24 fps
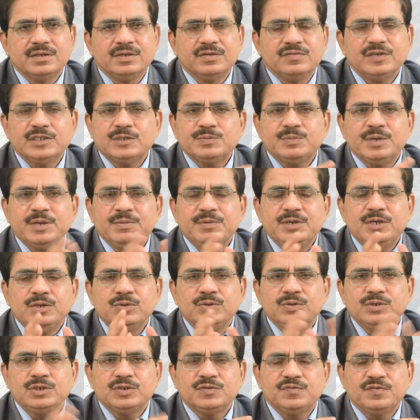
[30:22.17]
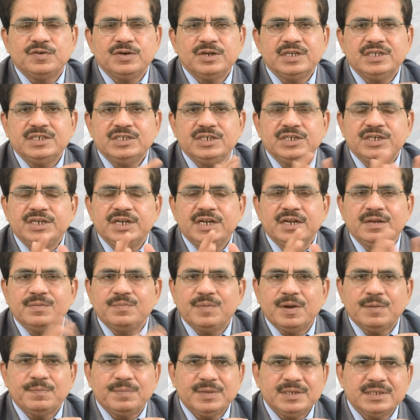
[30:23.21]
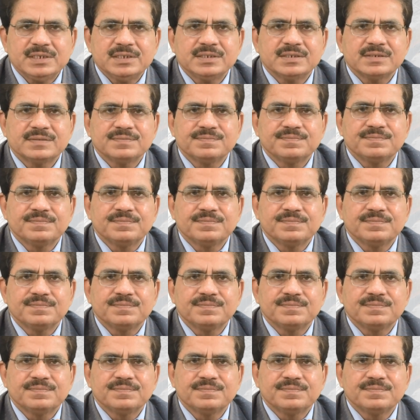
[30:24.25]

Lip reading: which may be used for engineering purposes.